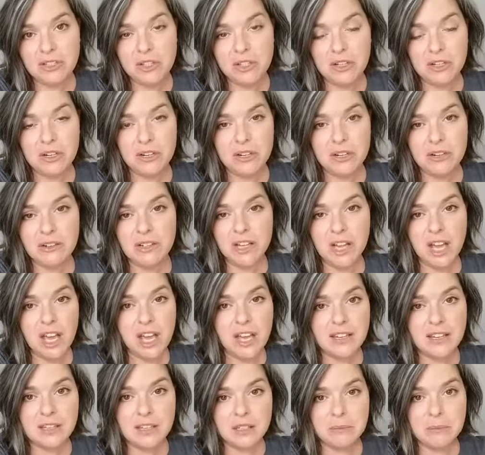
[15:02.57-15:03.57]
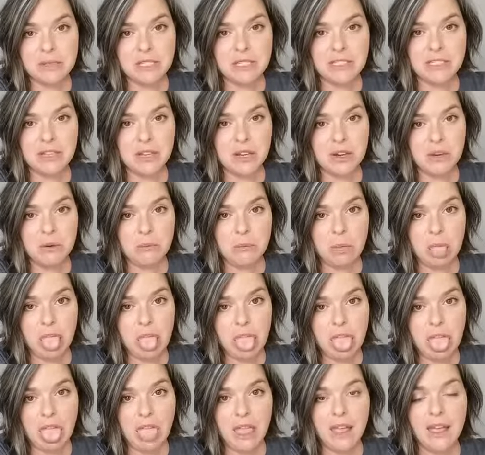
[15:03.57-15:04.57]
Your gut could be so
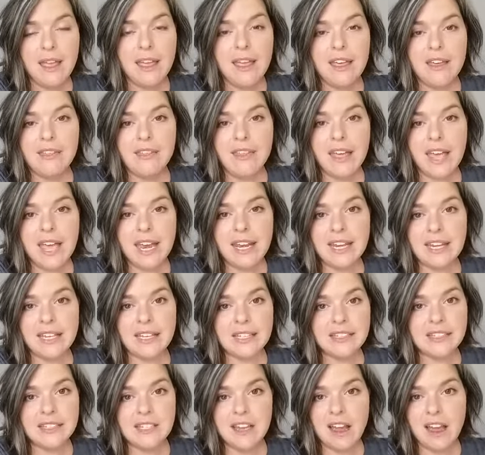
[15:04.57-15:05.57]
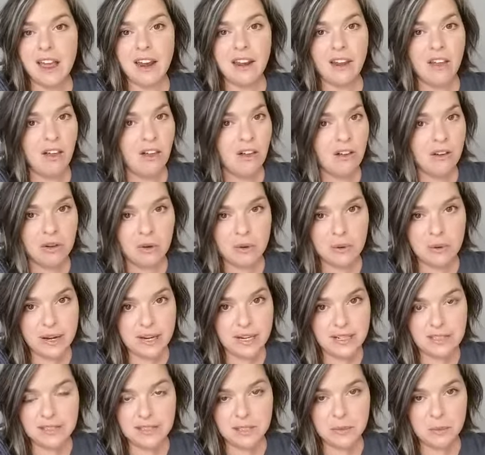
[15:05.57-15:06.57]
bleh that it's not all
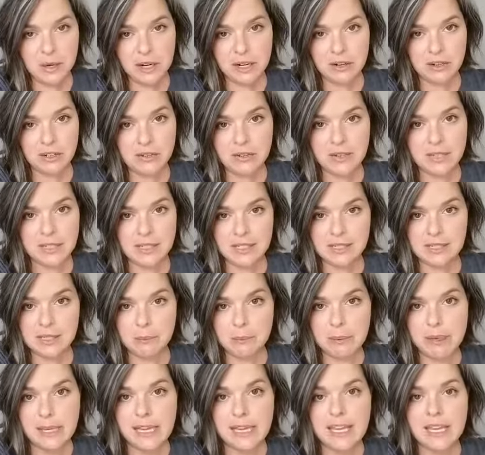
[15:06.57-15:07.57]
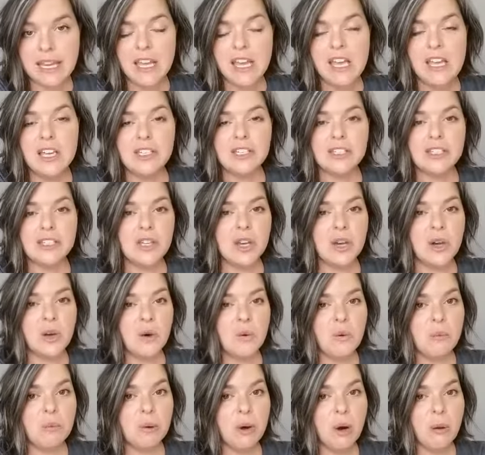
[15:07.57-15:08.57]
going to where you need it to be.
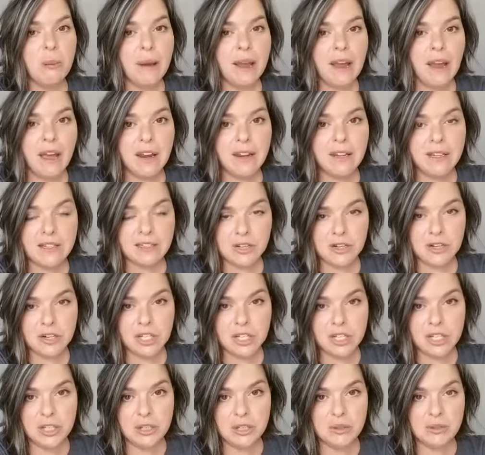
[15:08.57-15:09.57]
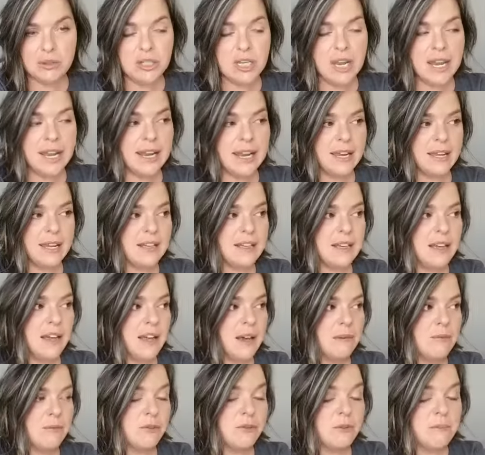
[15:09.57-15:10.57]
So probiotics are huge.
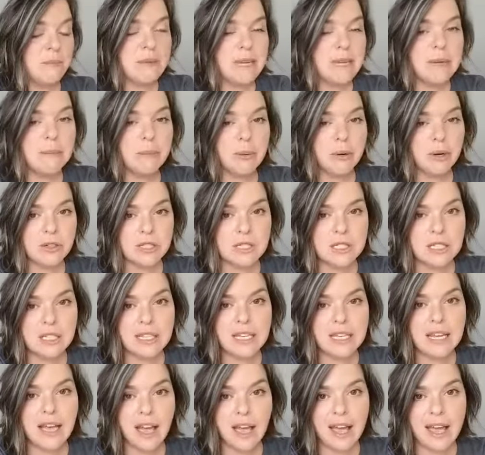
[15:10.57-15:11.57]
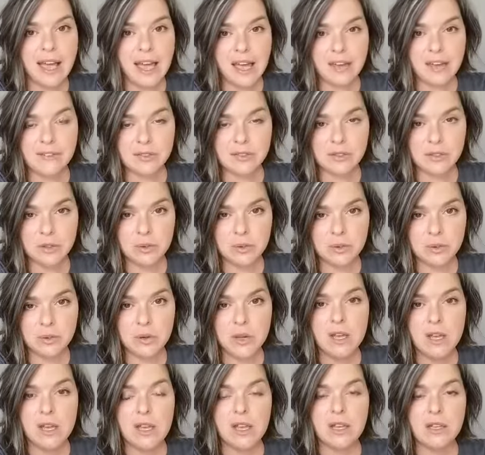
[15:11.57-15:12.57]
And for me personally, I have
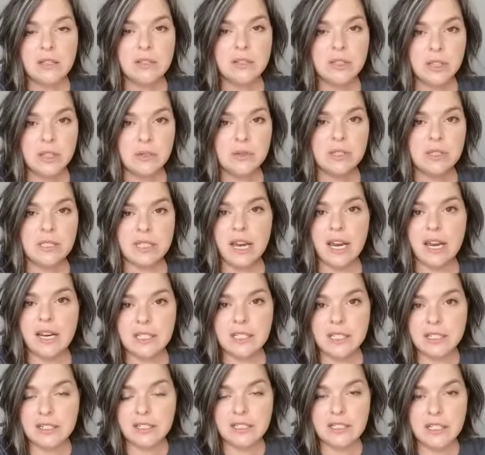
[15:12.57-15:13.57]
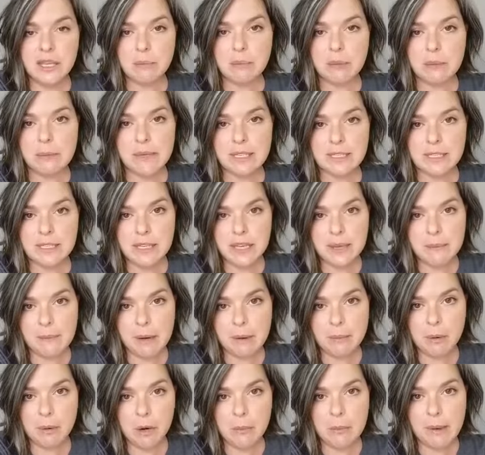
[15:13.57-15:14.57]
to use a dietary supplement to get
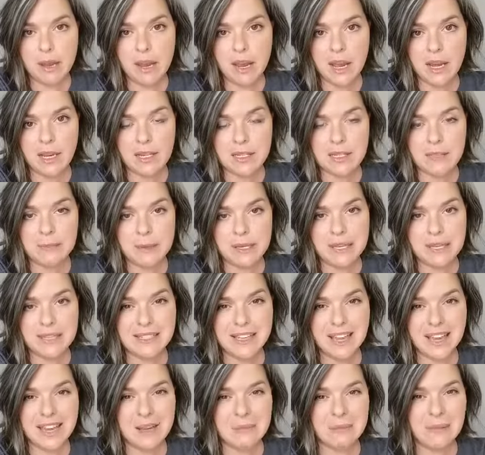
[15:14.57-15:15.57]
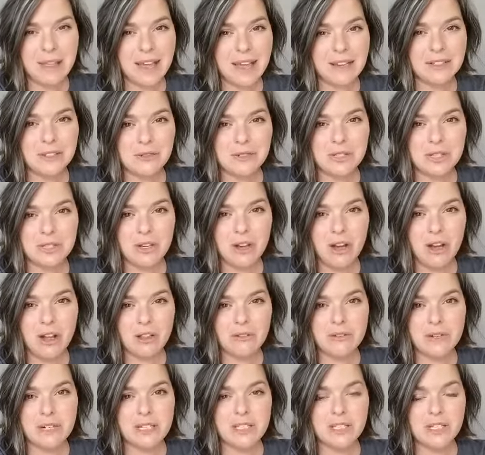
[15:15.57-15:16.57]
my probiotics because I am lactose
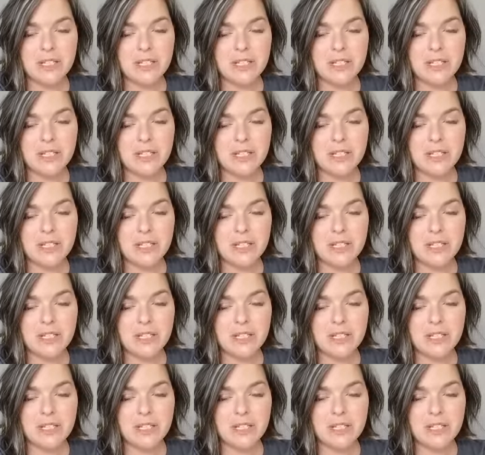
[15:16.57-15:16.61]
intolerant.